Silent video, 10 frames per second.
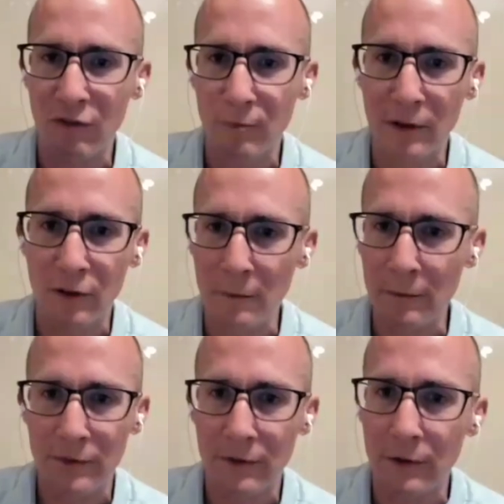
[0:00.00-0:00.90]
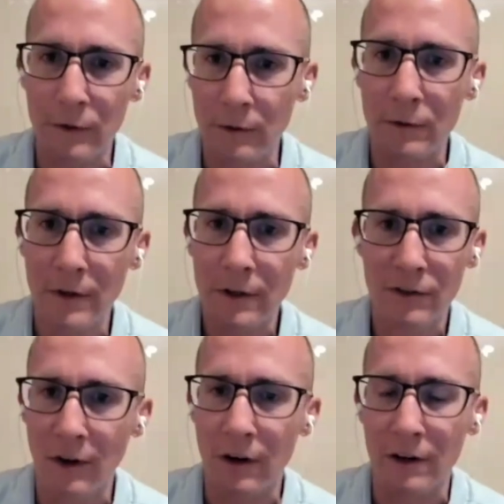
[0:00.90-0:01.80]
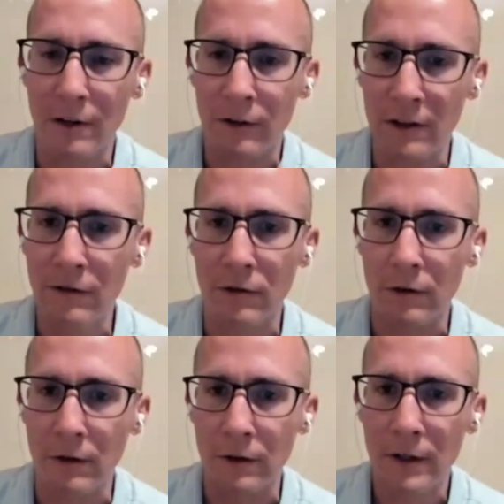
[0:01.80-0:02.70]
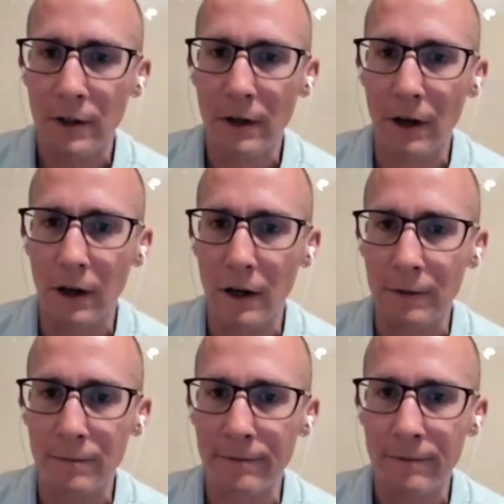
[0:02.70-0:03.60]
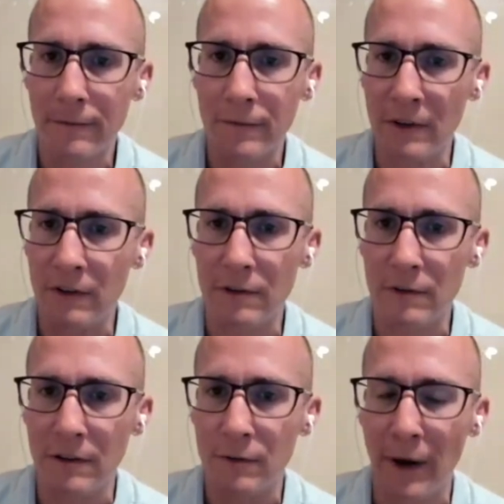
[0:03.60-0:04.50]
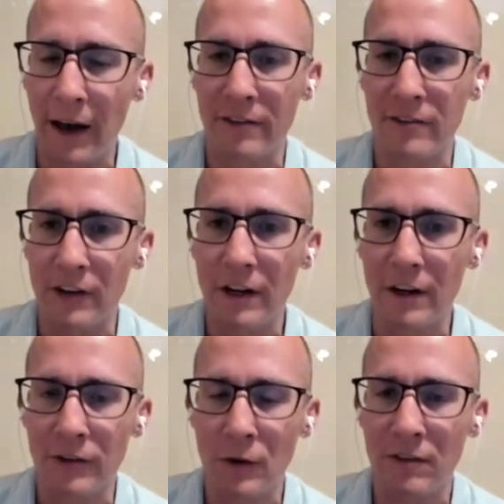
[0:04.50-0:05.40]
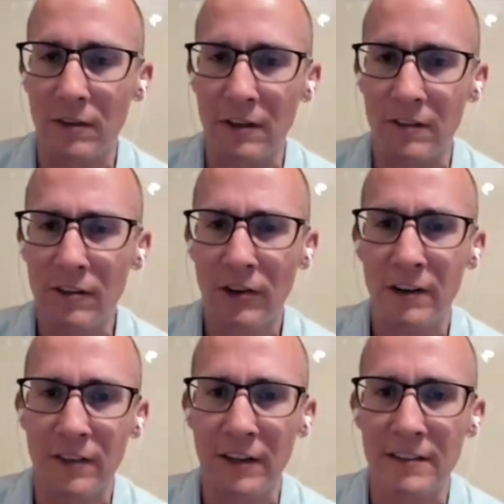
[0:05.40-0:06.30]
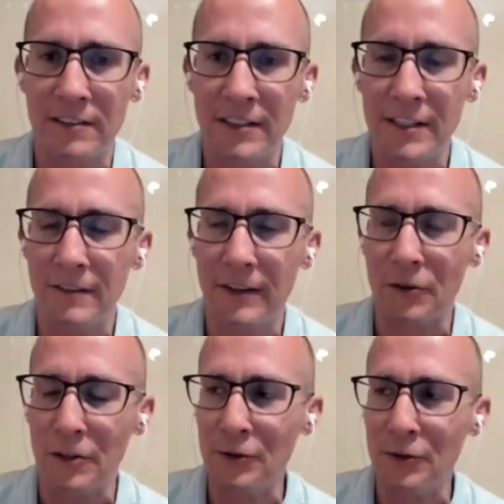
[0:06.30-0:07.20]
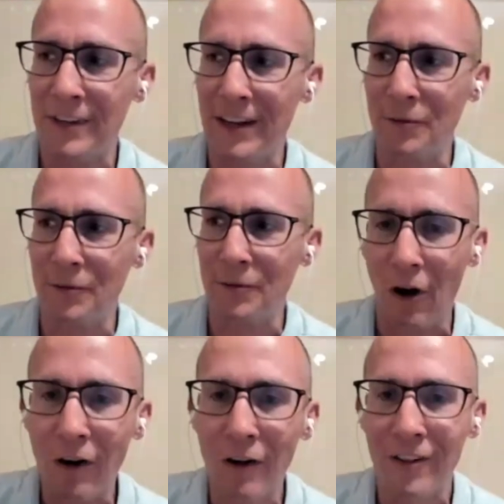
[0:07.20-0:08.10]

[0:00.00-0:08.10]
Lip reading: pilgrims to Chartres Cathedral this past year. So it's interesting to see, like that you said, we're all